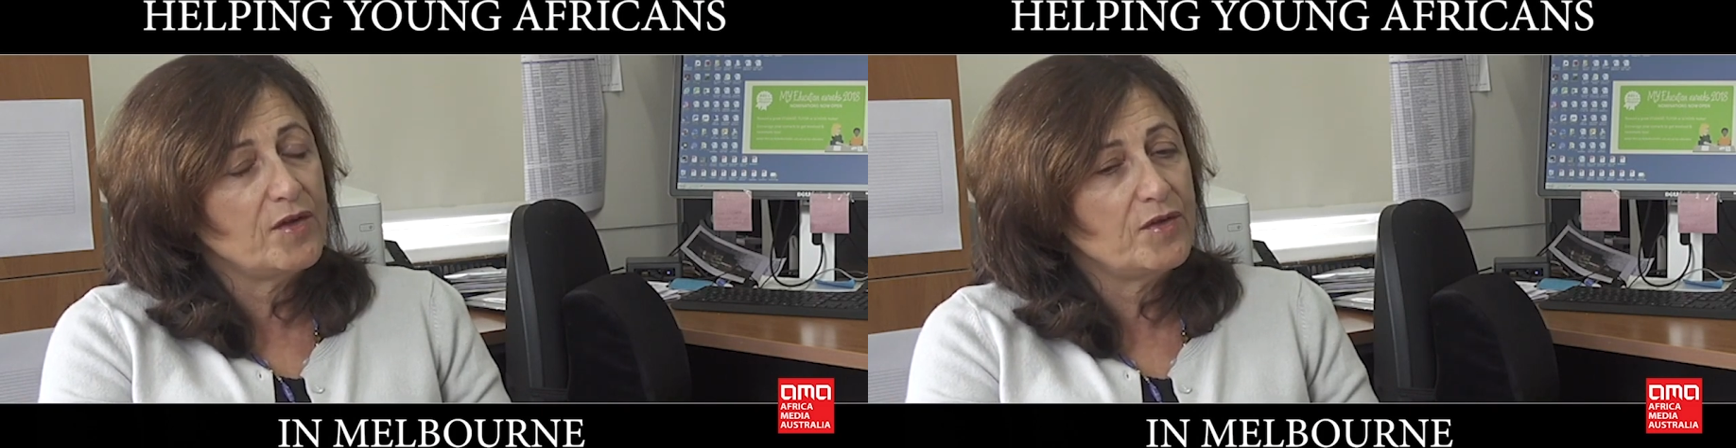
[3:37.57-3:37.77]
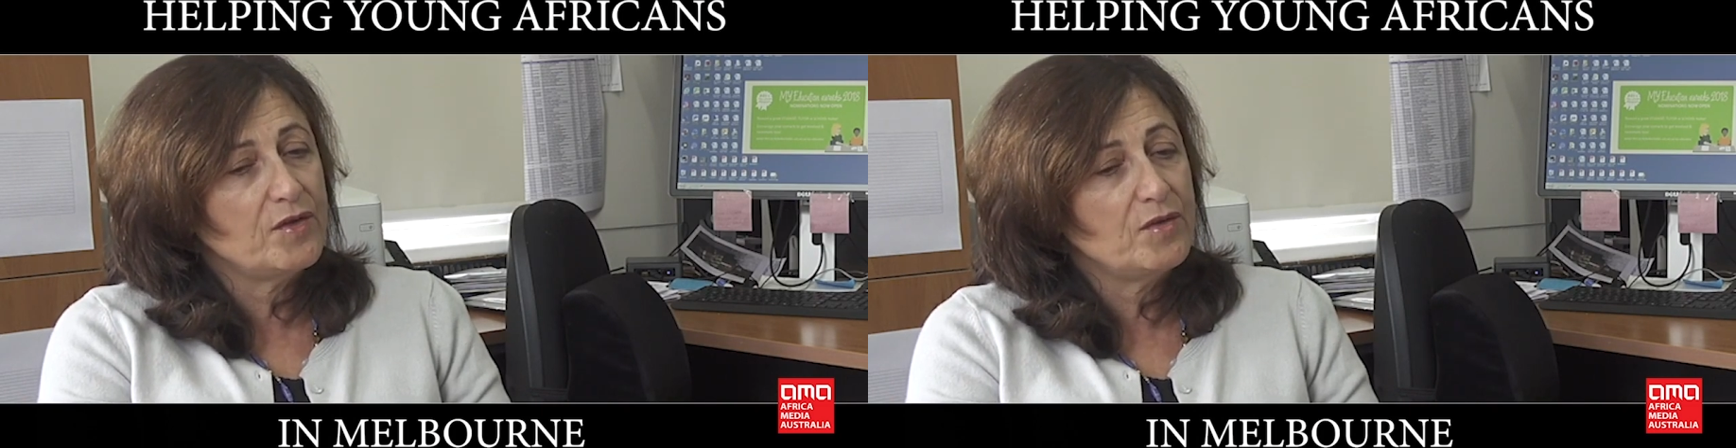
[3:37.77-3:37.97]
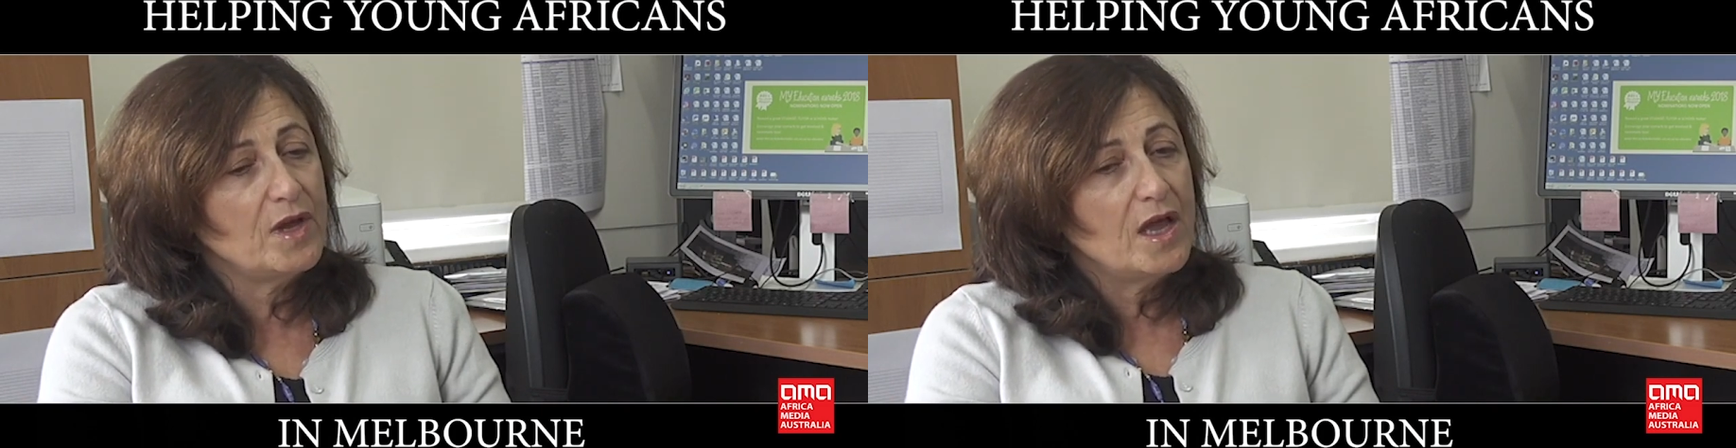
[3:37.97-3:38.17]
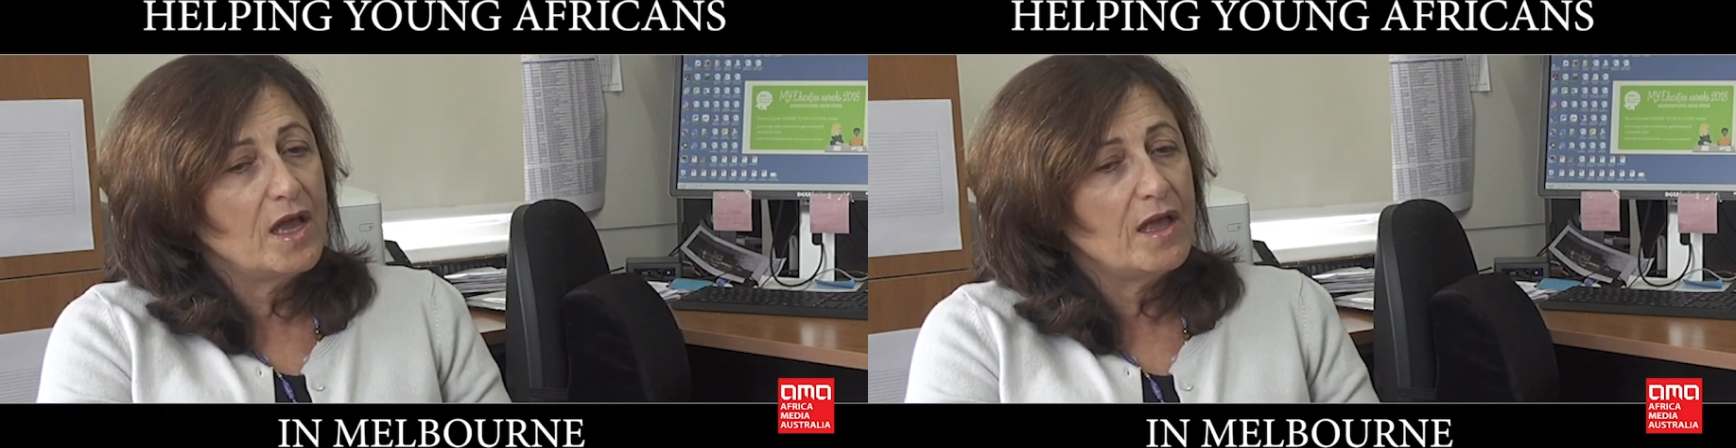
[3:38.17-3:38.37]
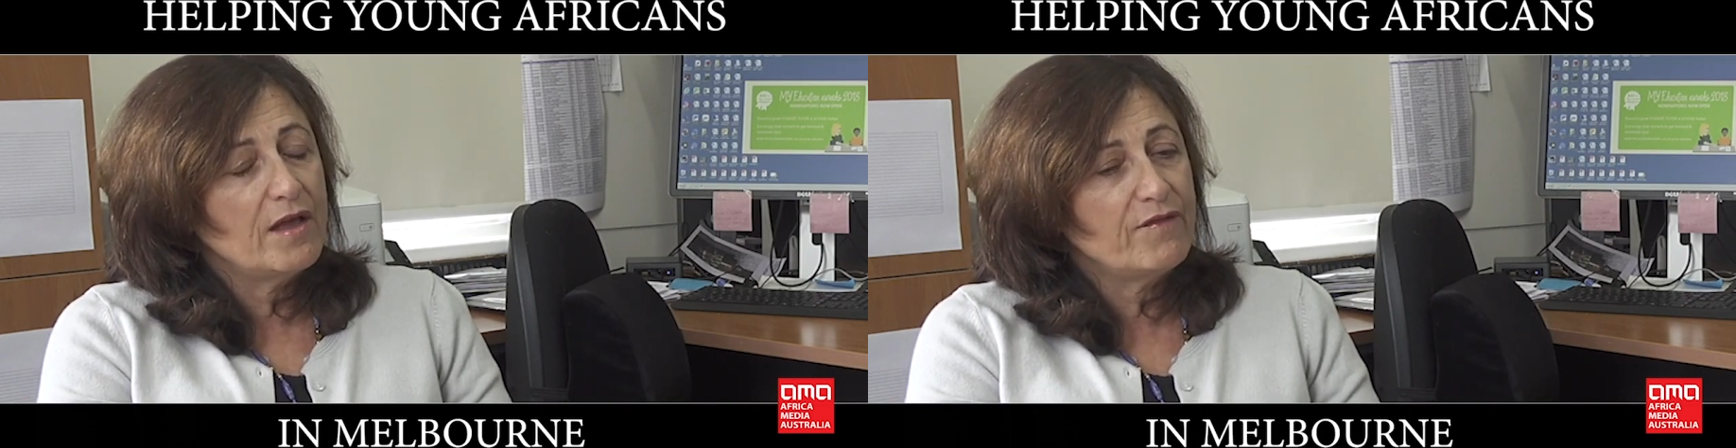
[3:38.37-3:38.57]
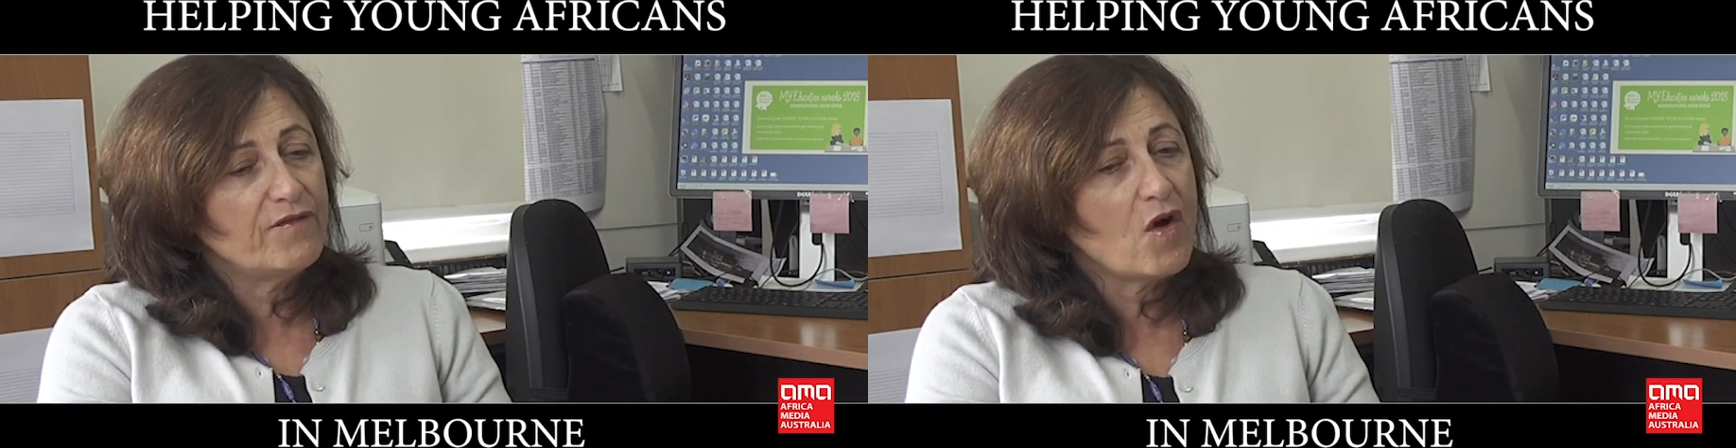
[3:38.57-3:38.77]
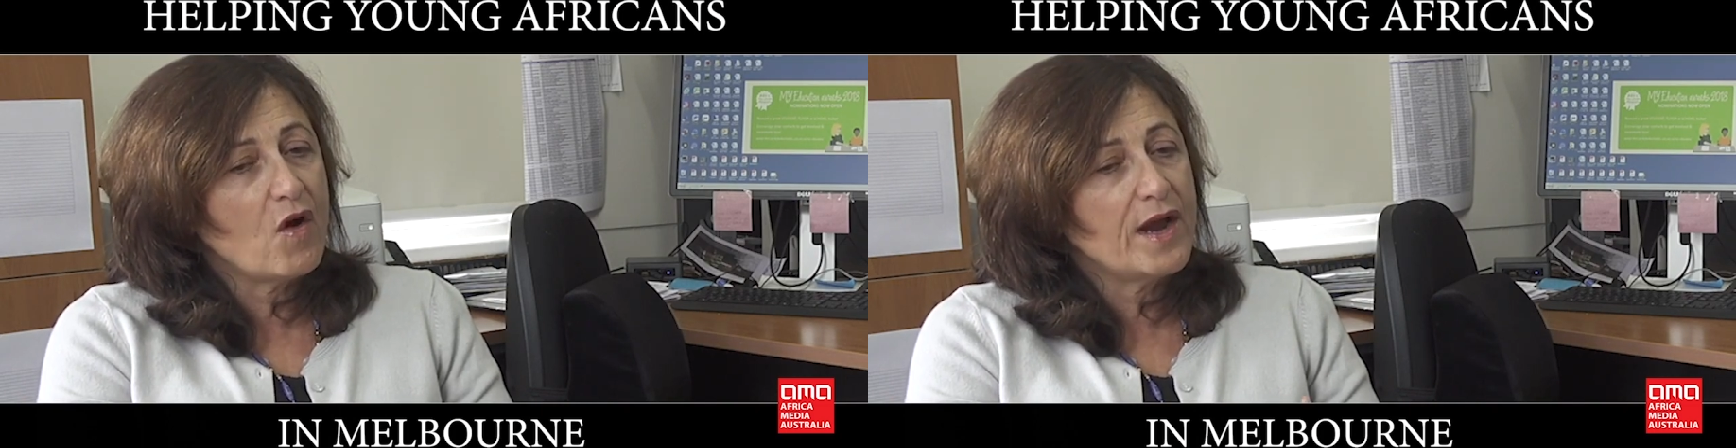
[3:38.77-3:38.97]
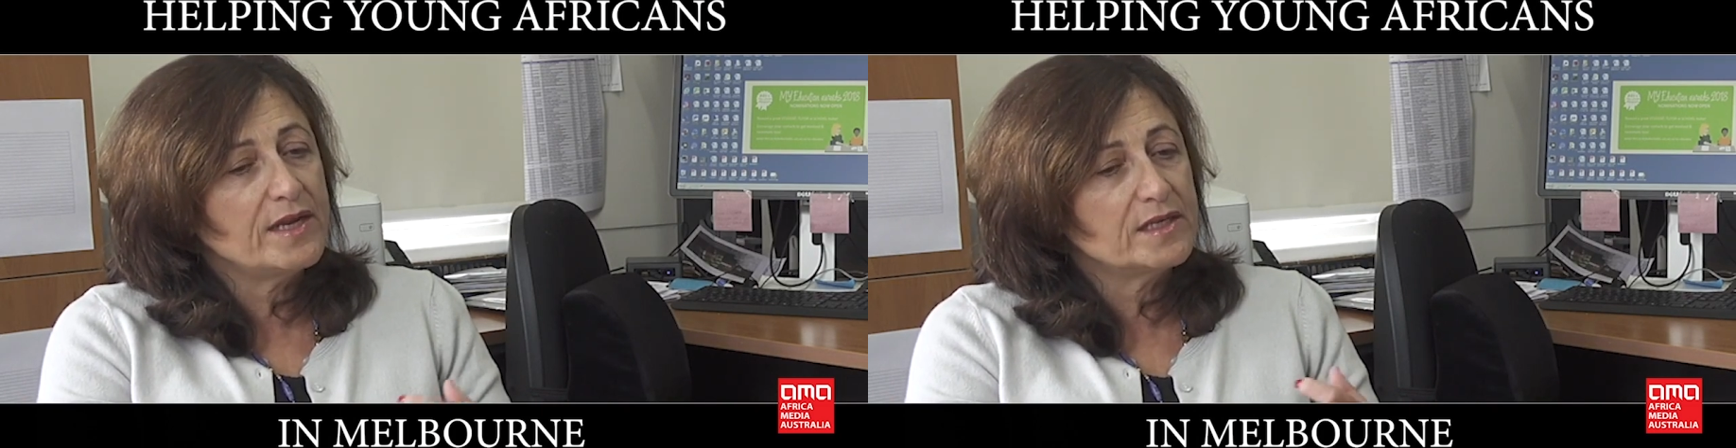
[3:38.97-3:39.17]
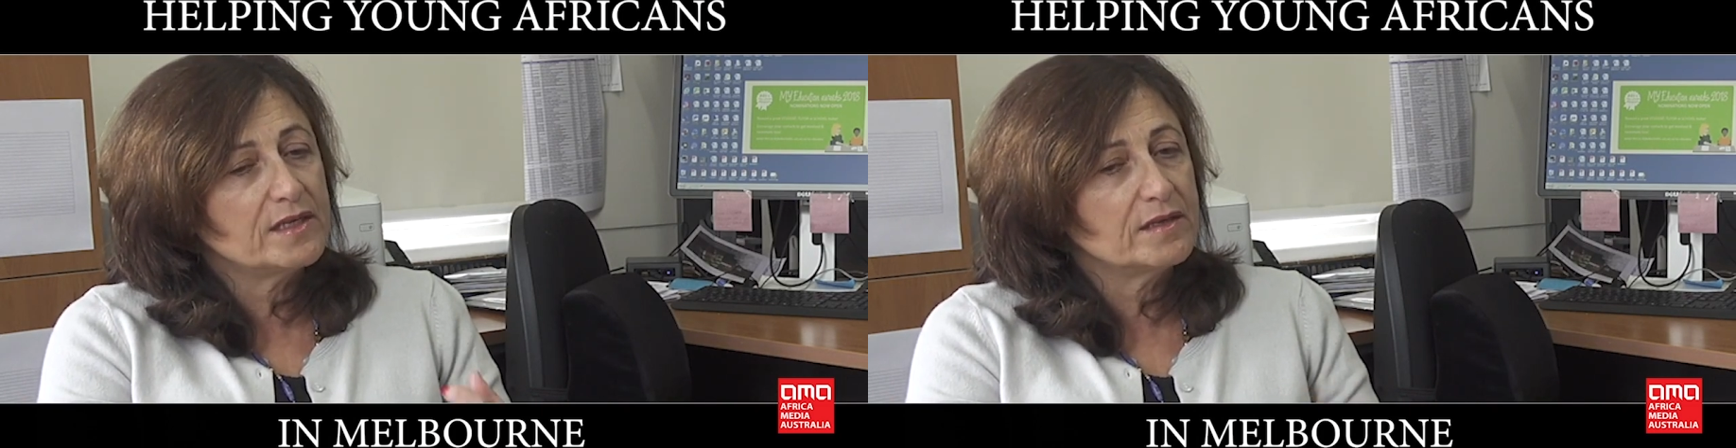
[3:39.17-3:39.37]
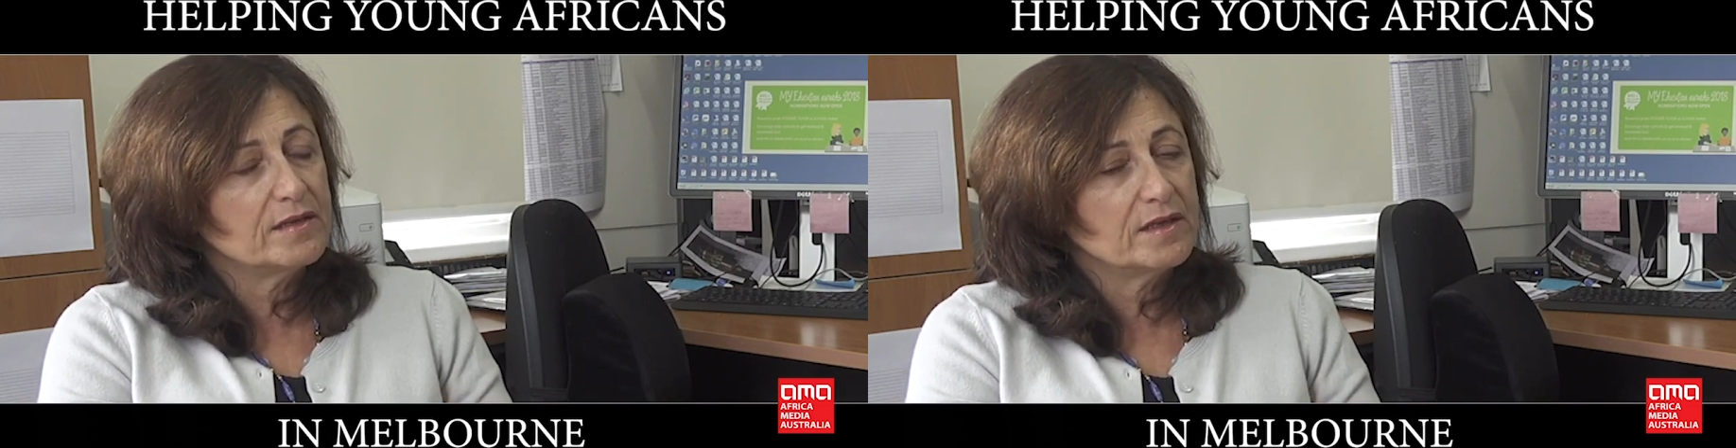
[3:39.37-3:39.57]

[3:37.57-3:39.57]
to find